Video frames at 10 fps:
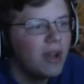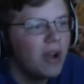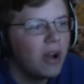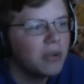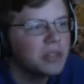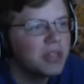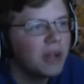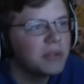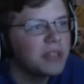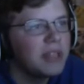Oh, I was,
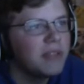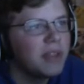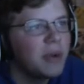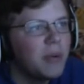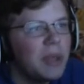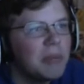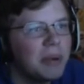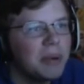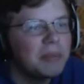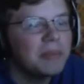I was gonna even gonna
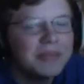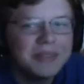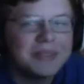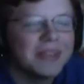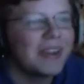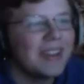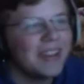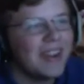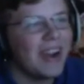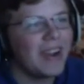wipe him. Darn
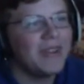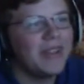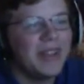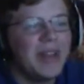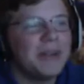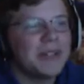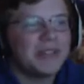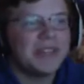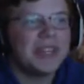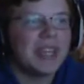it. Alright, well, that was
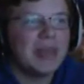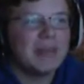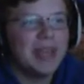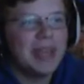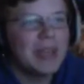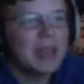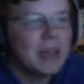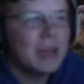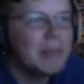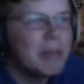a fun game.
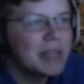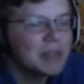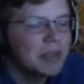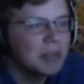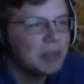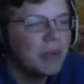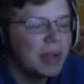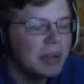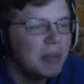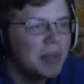We messed with him
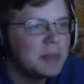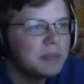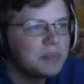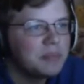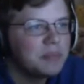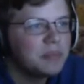quite a bit.